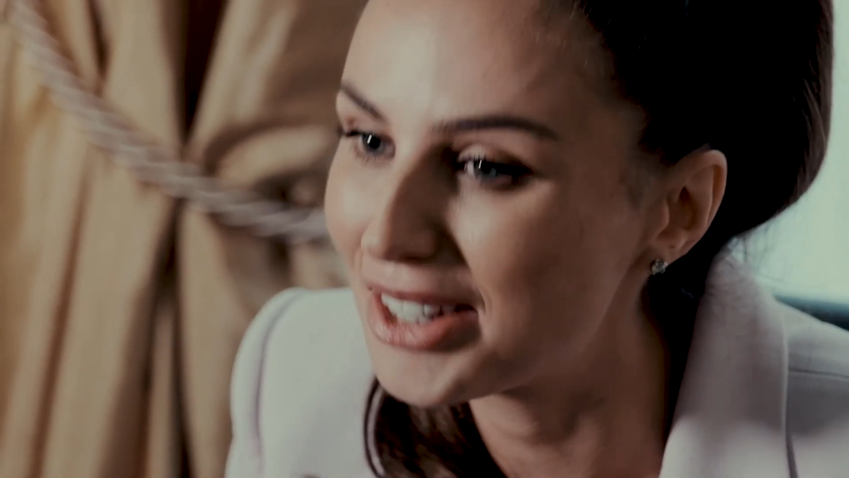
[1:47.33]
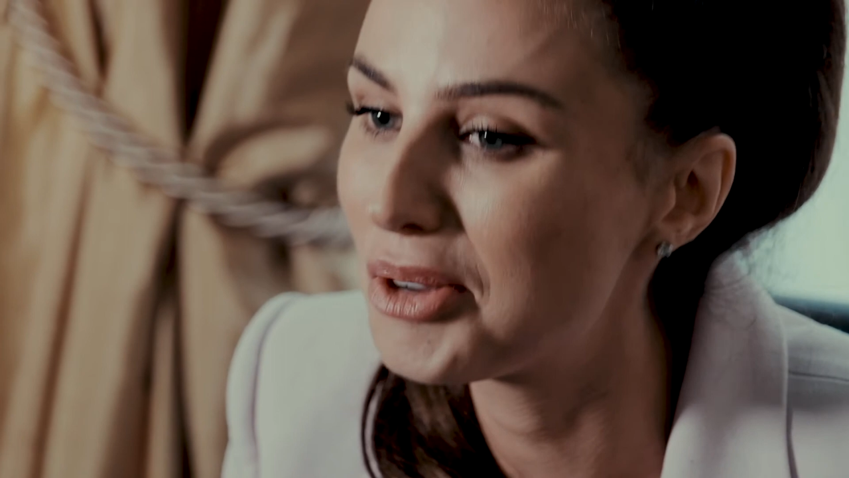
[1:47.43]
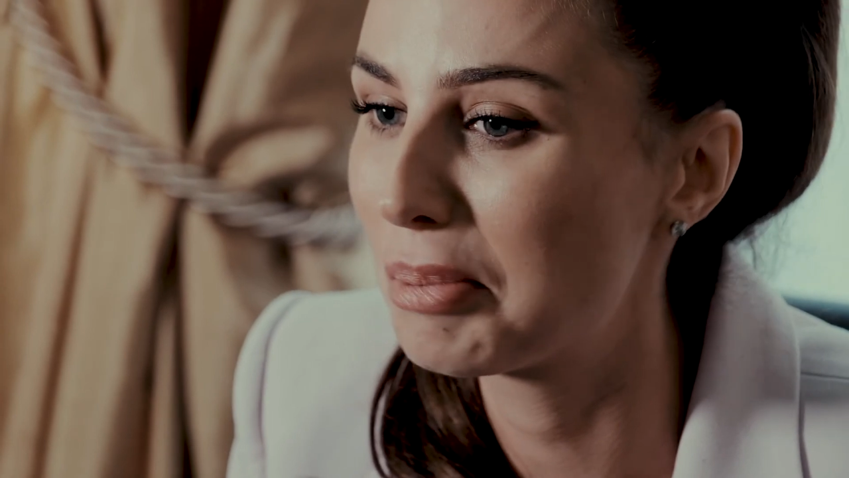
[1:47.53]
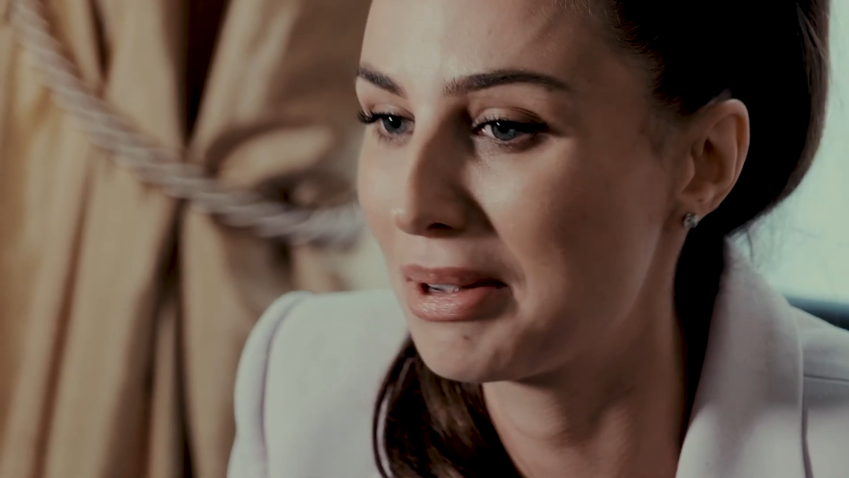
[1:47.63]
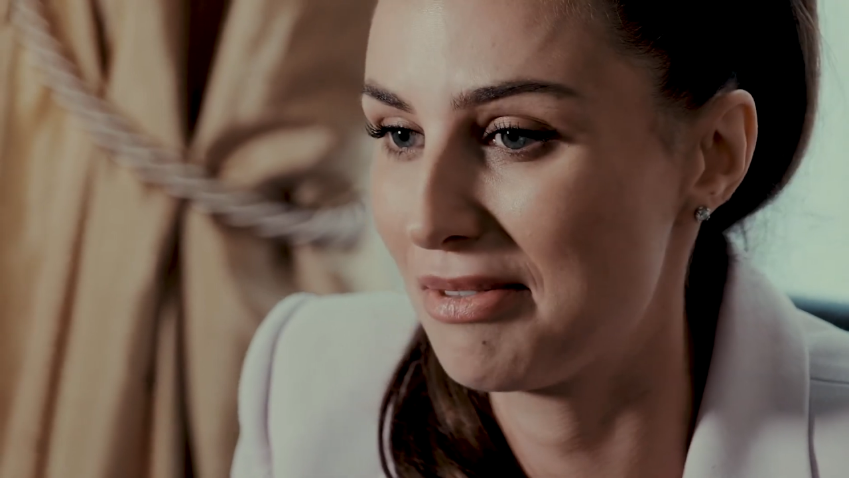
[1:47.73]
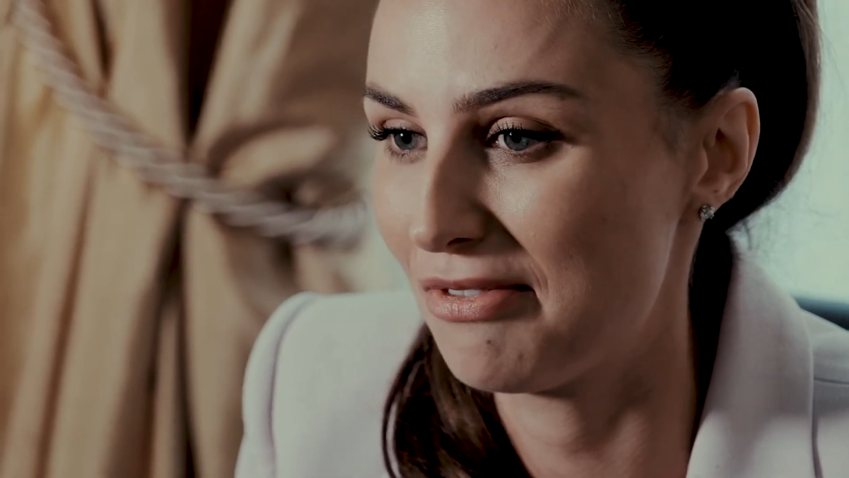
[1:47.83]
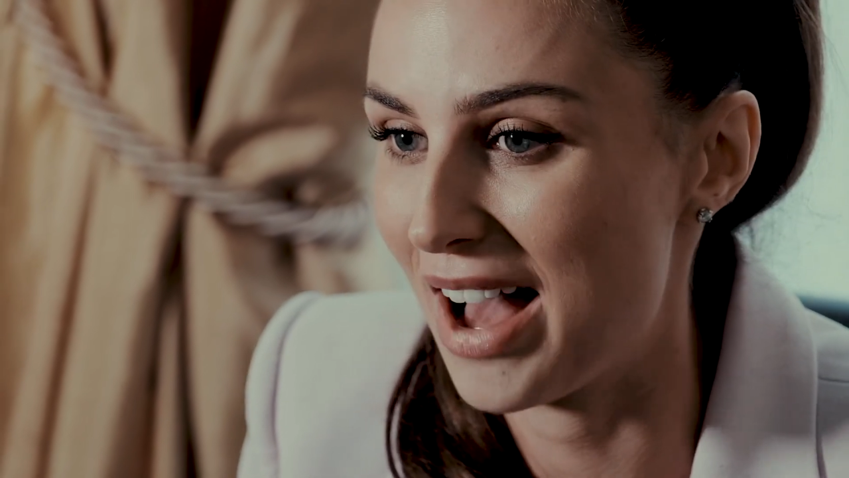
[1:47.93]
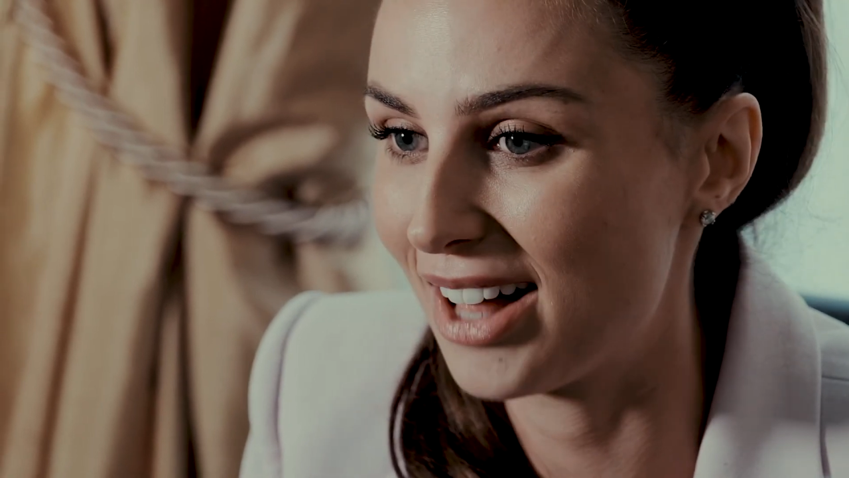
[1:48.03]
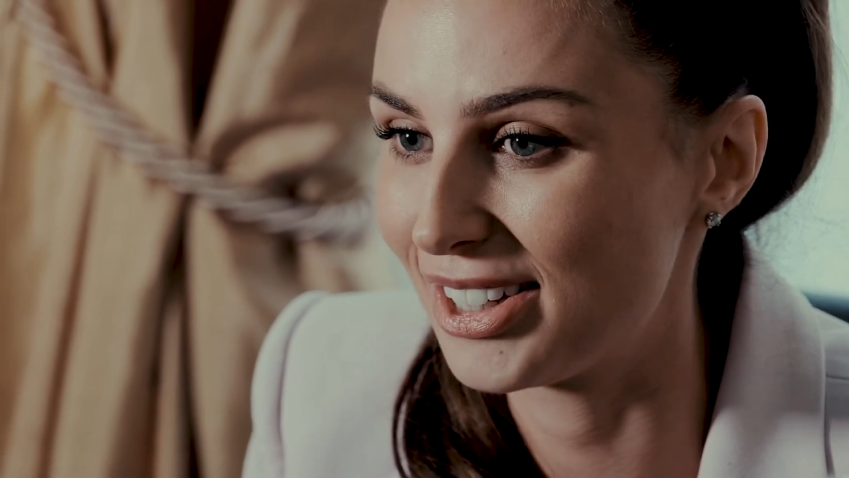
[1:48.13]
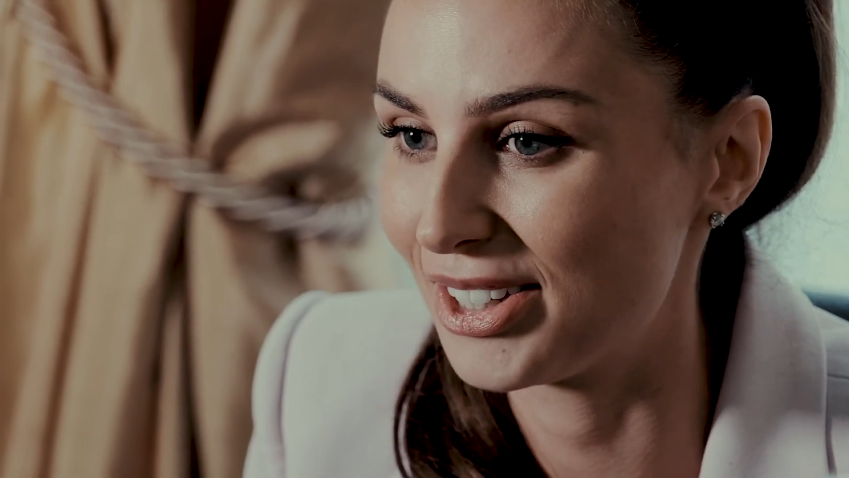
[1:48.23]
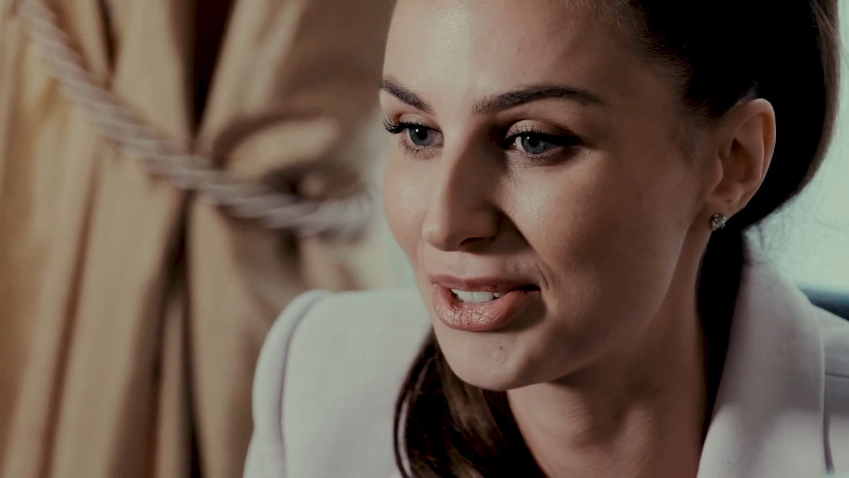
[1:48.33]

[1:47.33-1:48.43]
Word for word: that you bring them value.